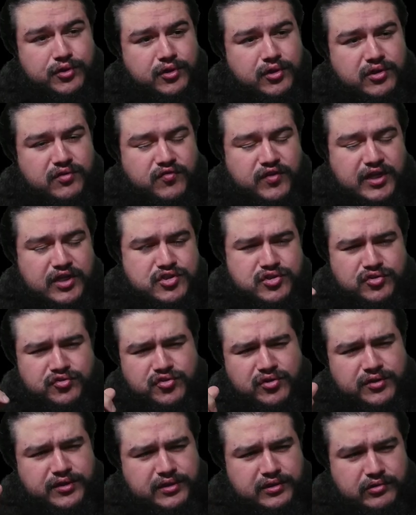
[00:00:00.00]
on notifications,
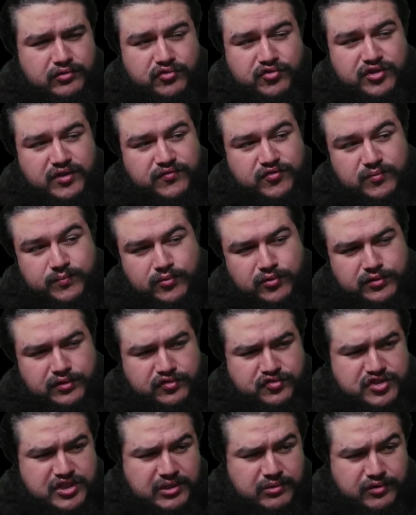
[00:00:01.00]
all that good stuff. Support this
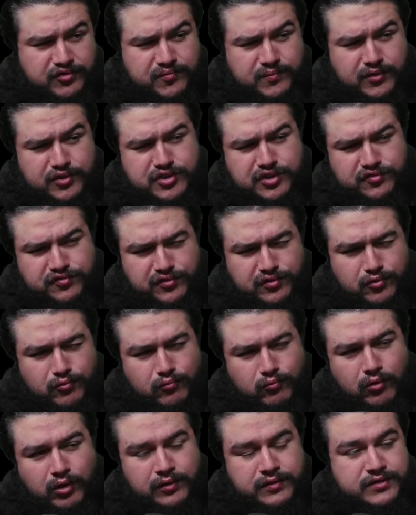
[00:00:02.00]
channel as much as you
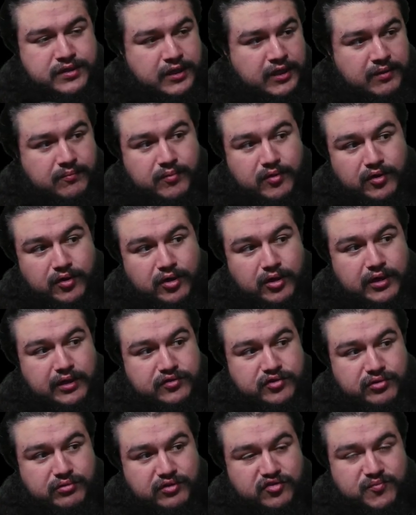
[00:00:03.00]
want, but not
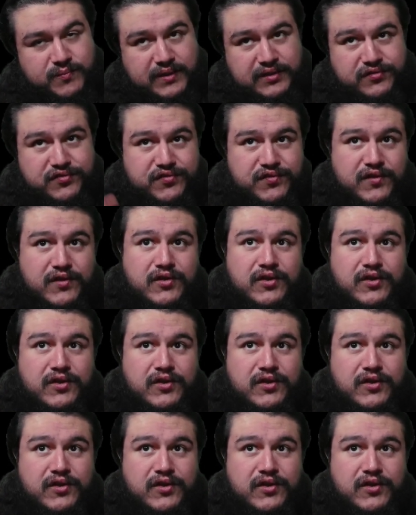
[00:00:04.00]
at your expense.